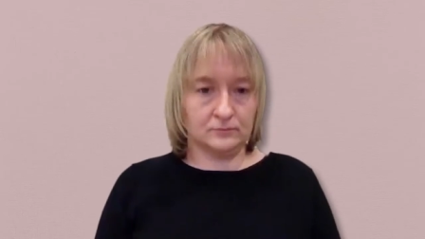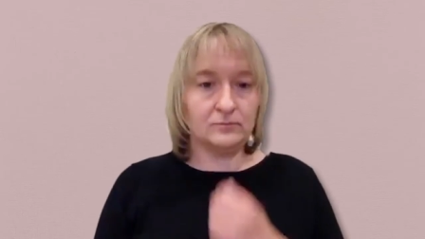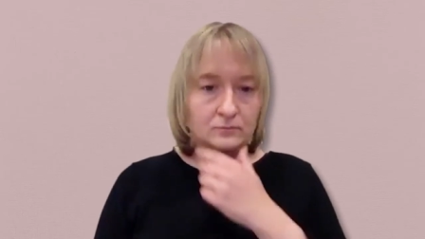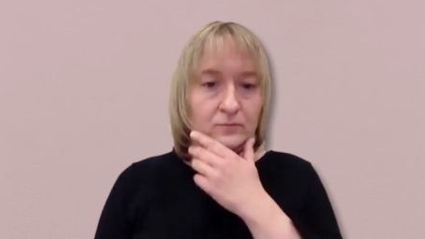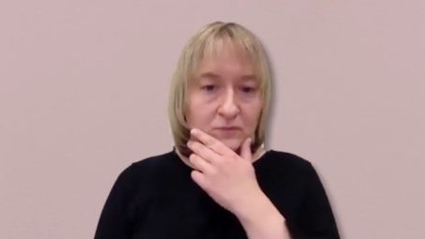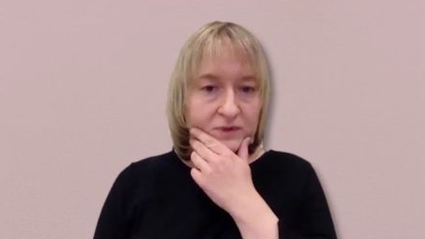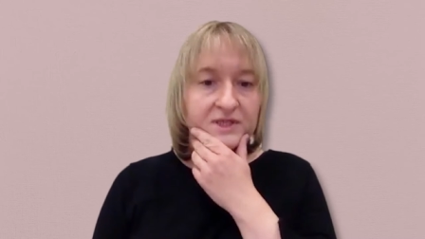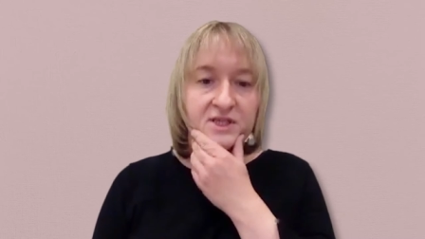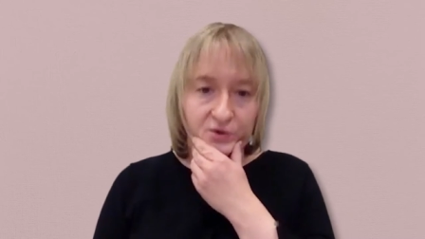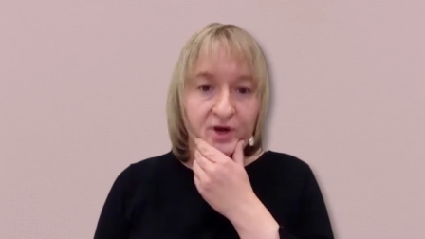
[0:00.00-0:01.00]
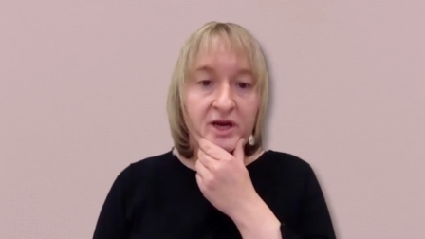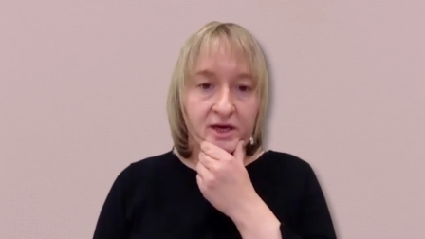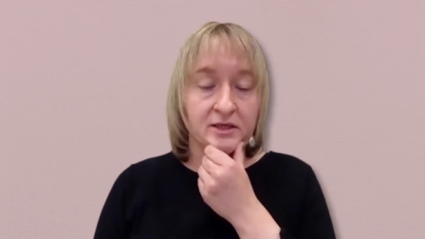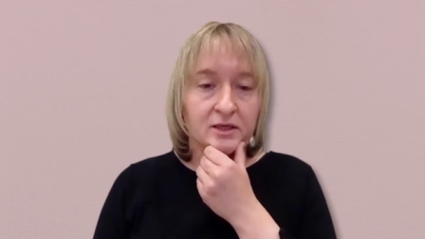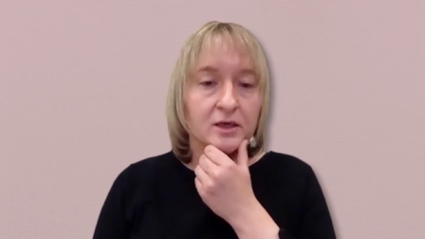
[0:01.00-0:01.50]
Mm-hmm. That's a great
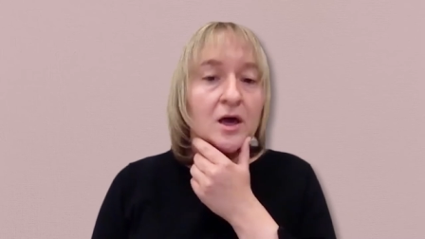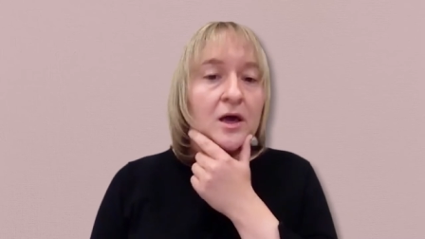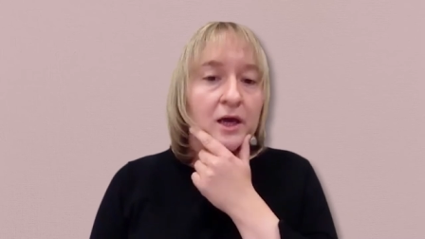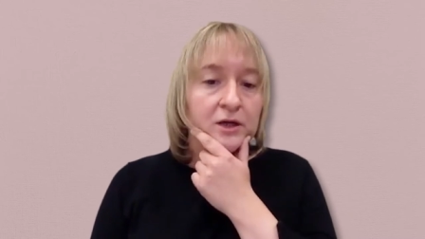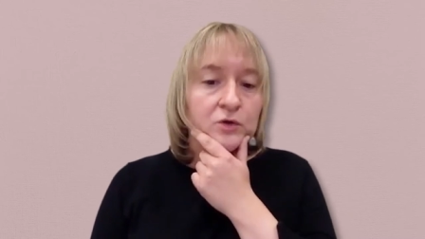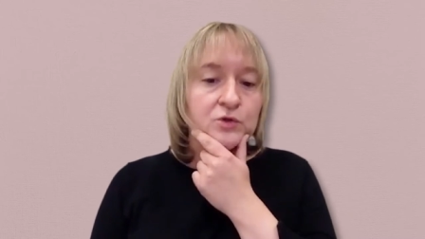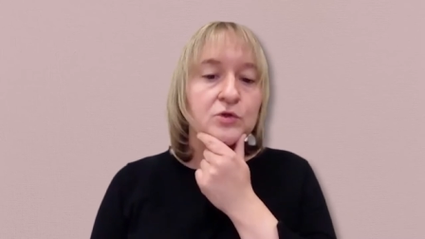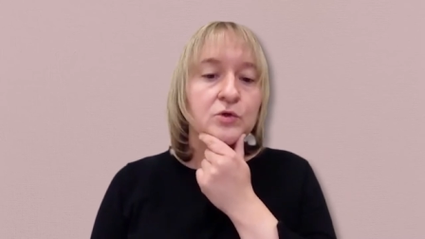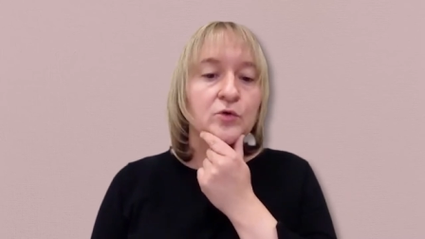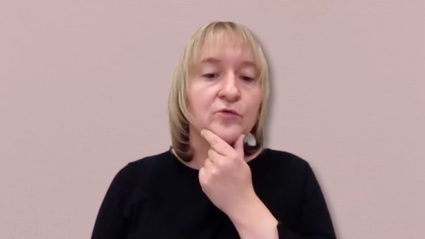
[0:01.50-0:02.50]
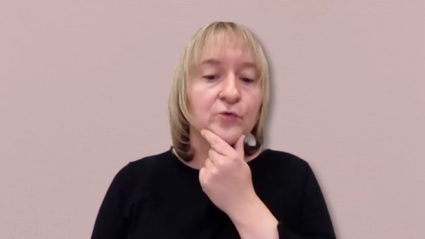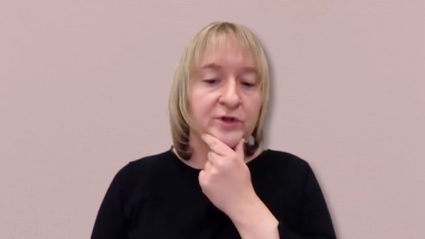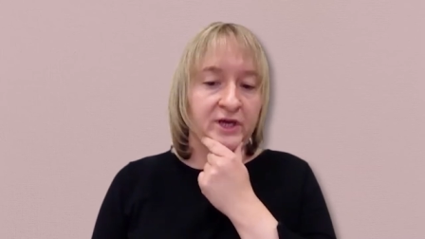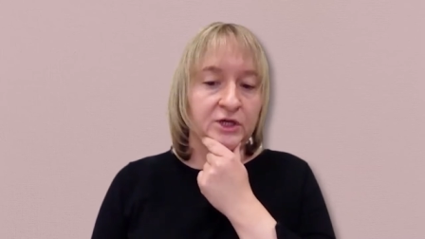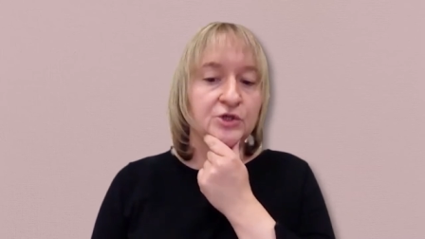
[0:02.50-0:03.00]
idea. And also for
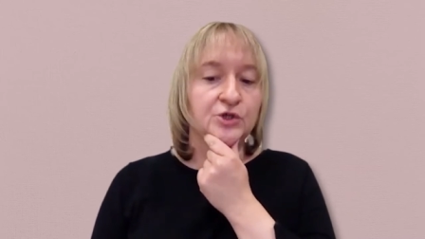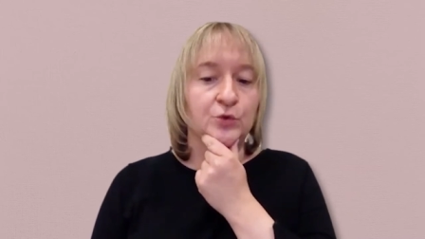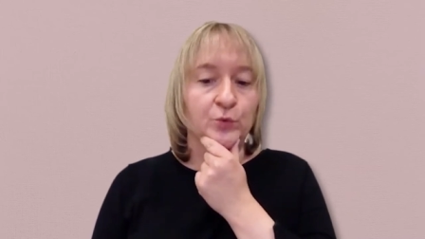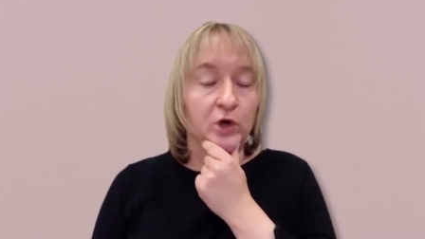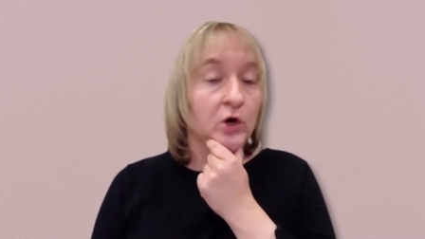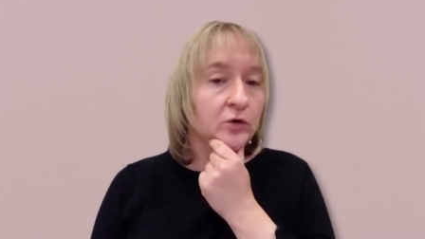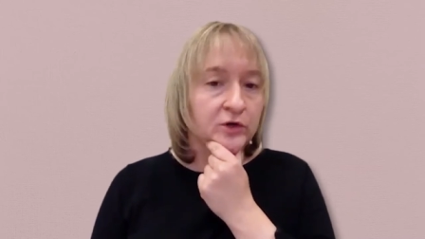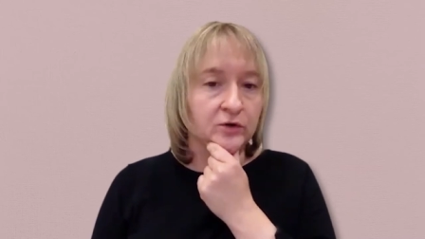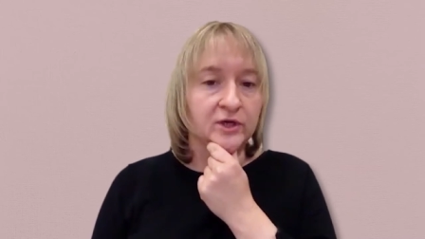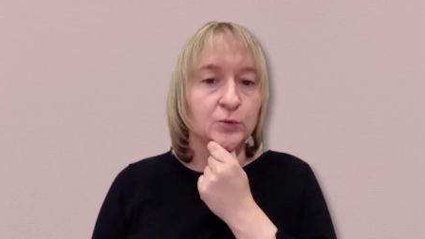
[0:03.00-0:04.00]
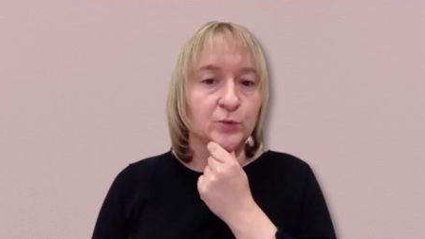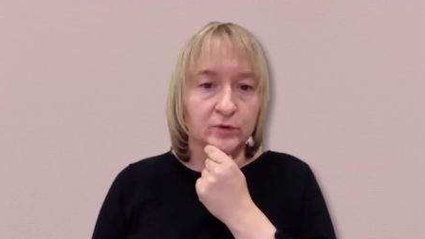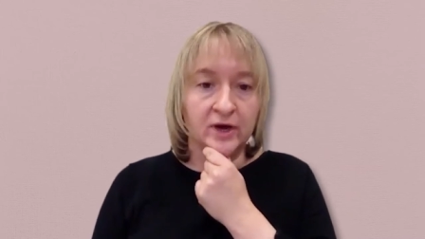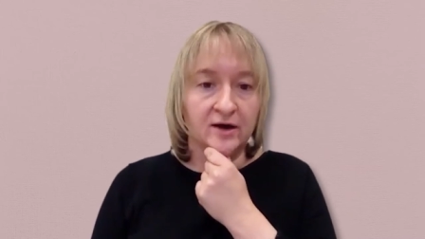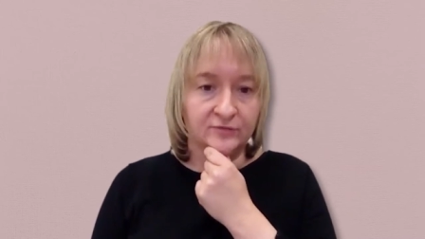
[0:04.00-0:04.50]
next year, we all know that we'll
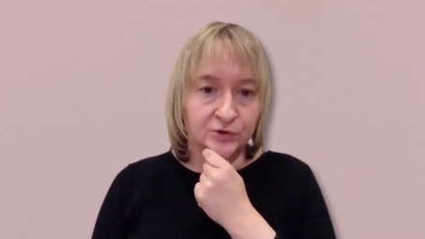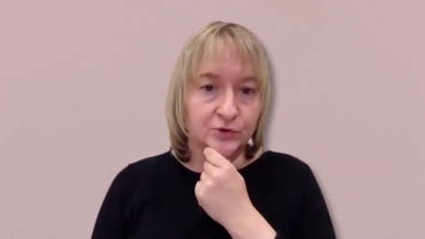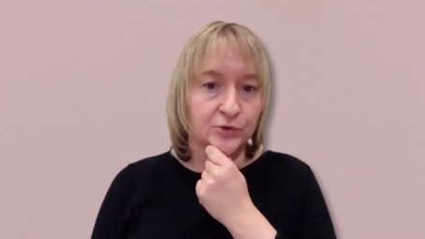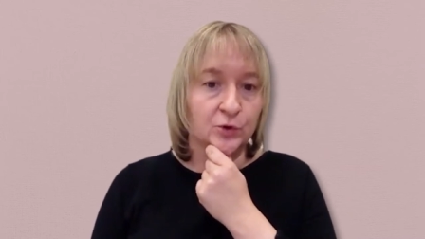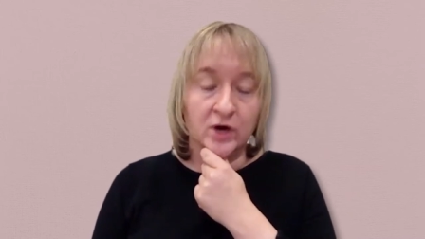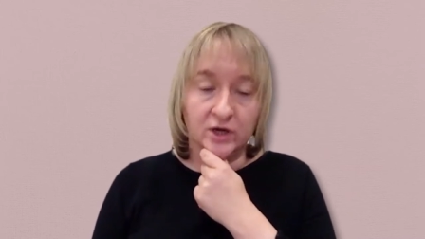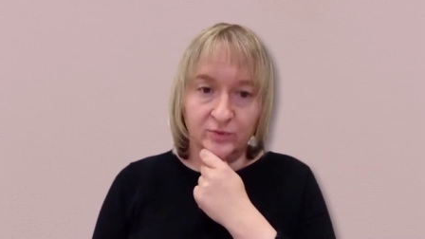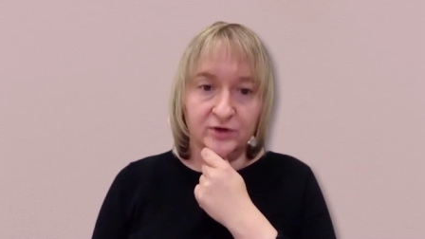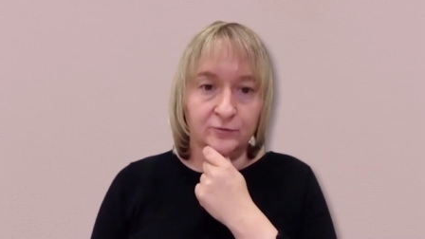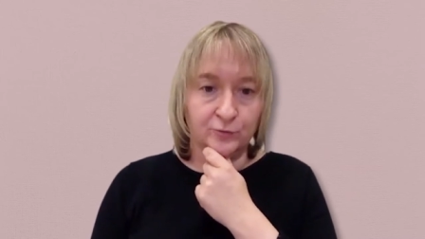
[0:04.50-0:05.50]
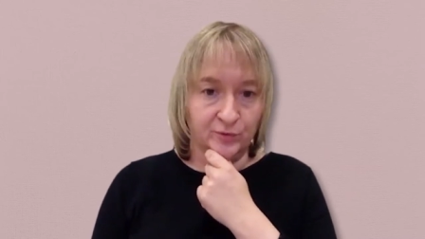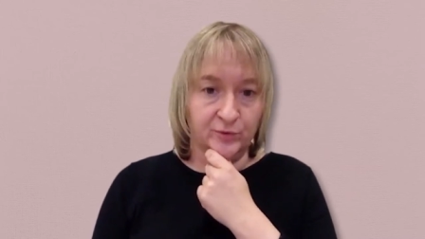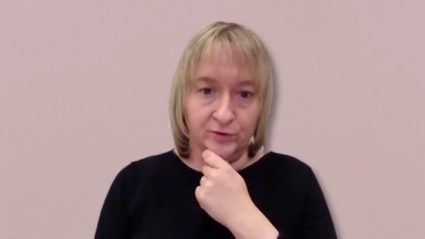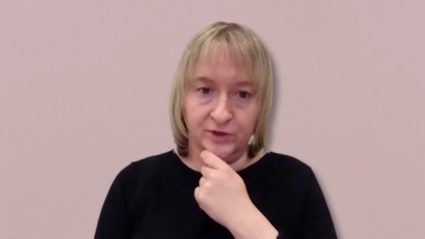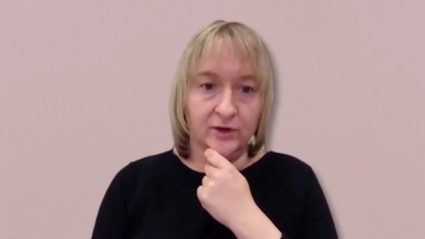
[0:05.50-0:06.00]
have to do quite a bit of
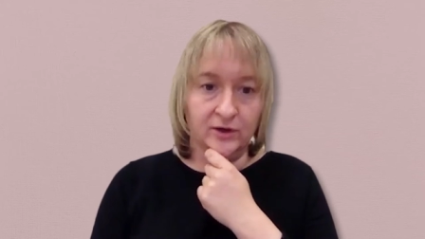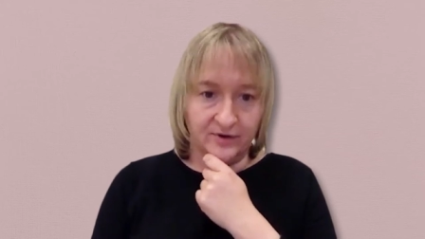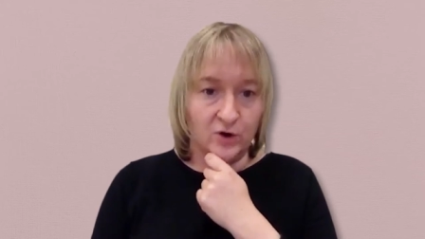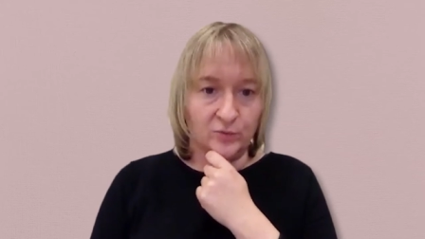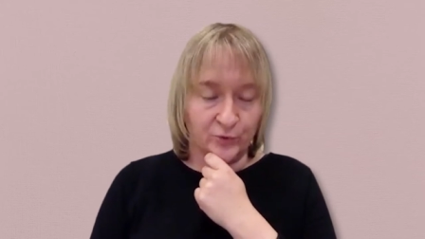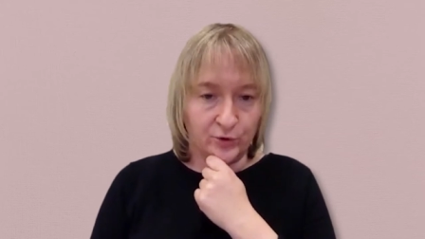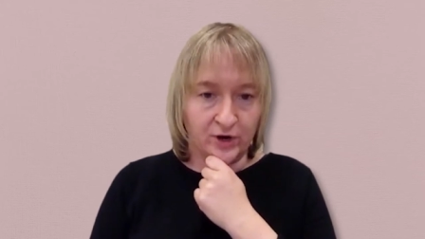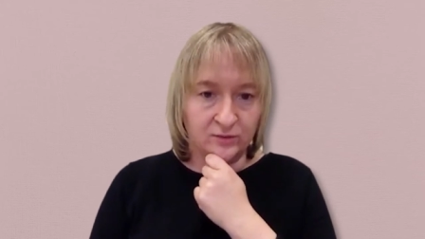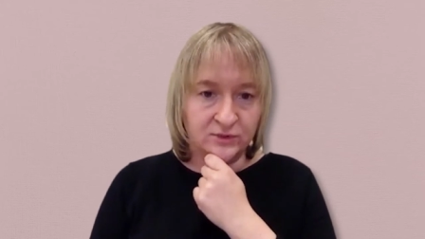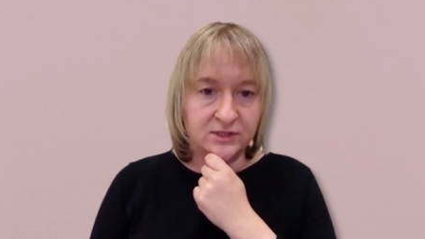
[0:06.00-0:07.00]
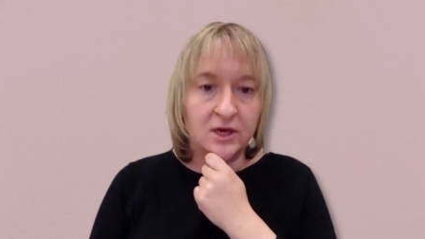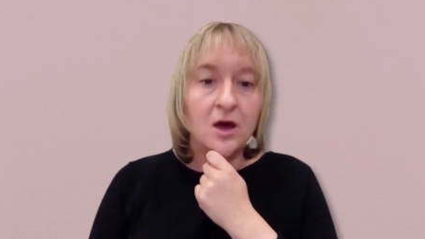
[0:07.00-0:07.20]
rebuilding of our programs.